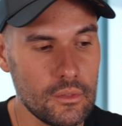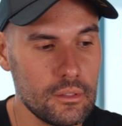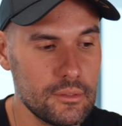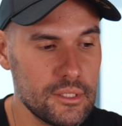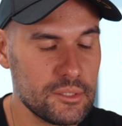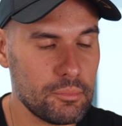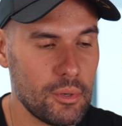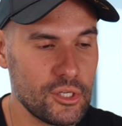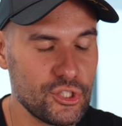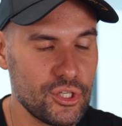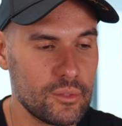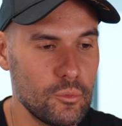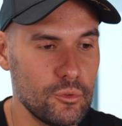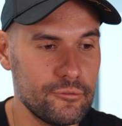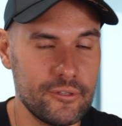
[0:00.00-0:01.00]
this
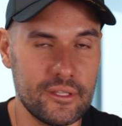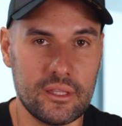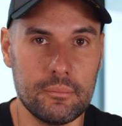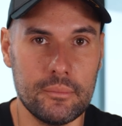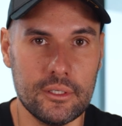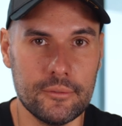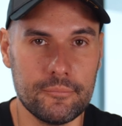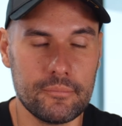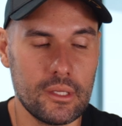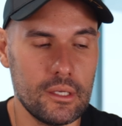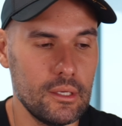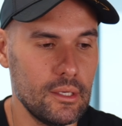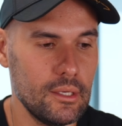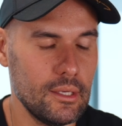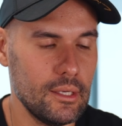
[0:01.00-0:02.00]
project will fit the bill.
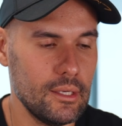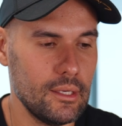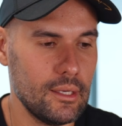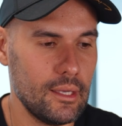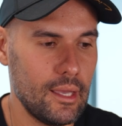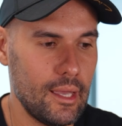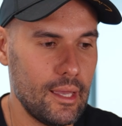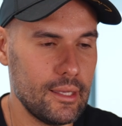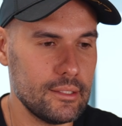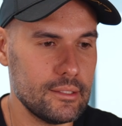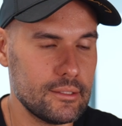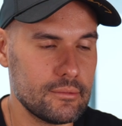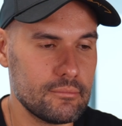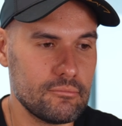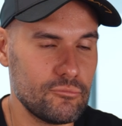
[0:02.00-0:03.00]

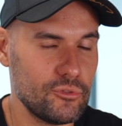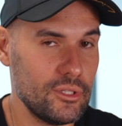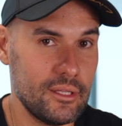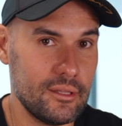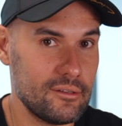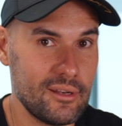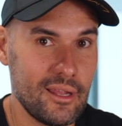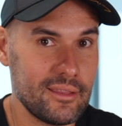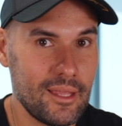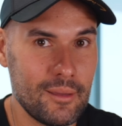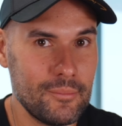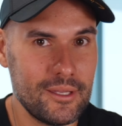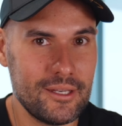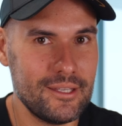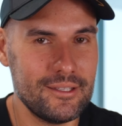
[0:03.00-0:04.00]
And really, there are not
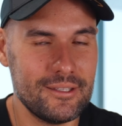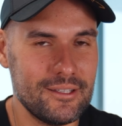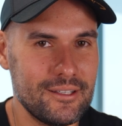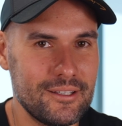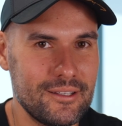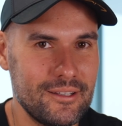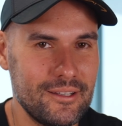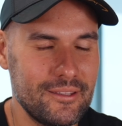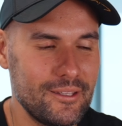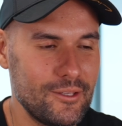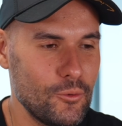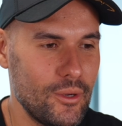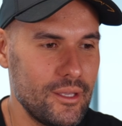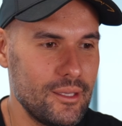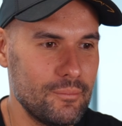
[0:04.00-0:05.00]
that many in the
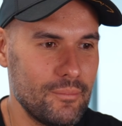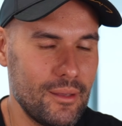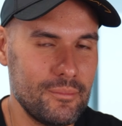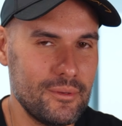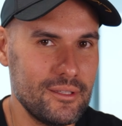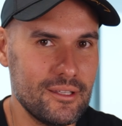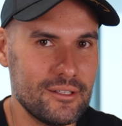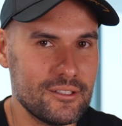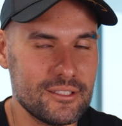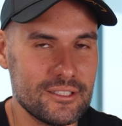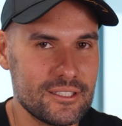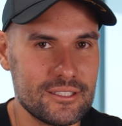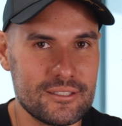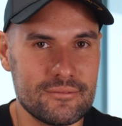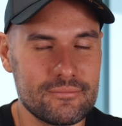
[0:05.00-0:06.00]
UAE. Maybe
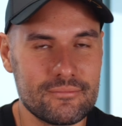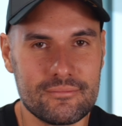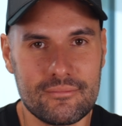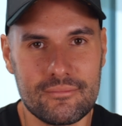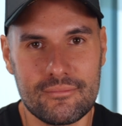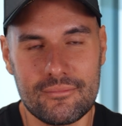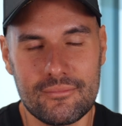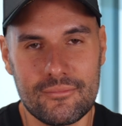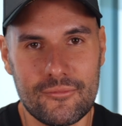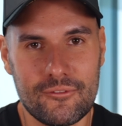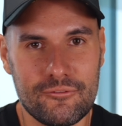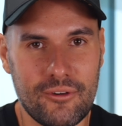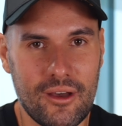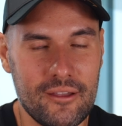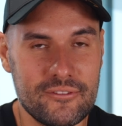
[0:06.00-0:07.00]
there's
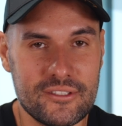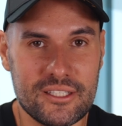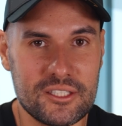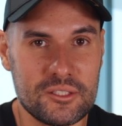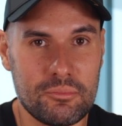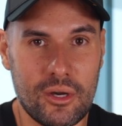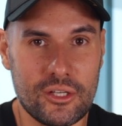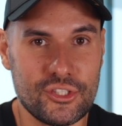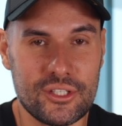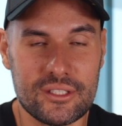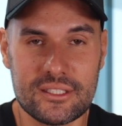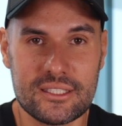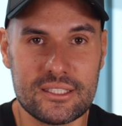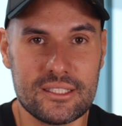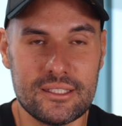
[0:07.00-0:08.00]
5–6
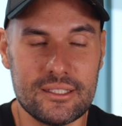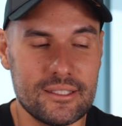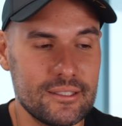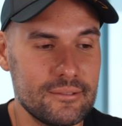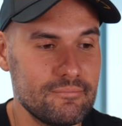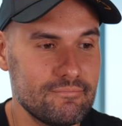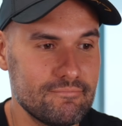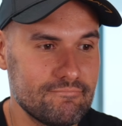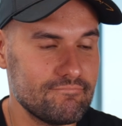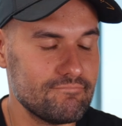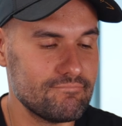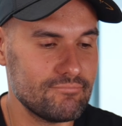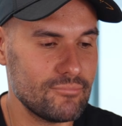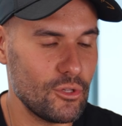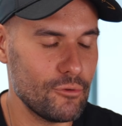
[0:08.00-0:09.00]
projects
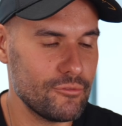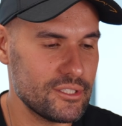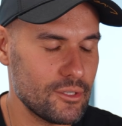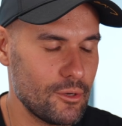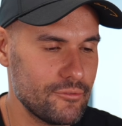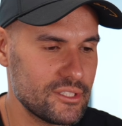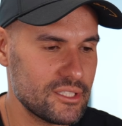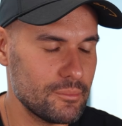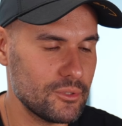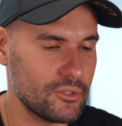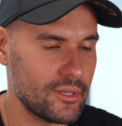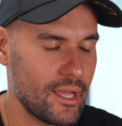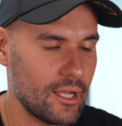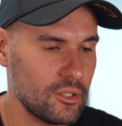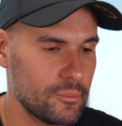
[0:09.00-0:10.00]
of a
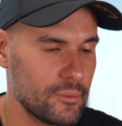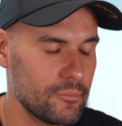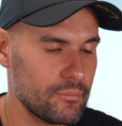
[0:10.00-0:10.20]
similar caliber.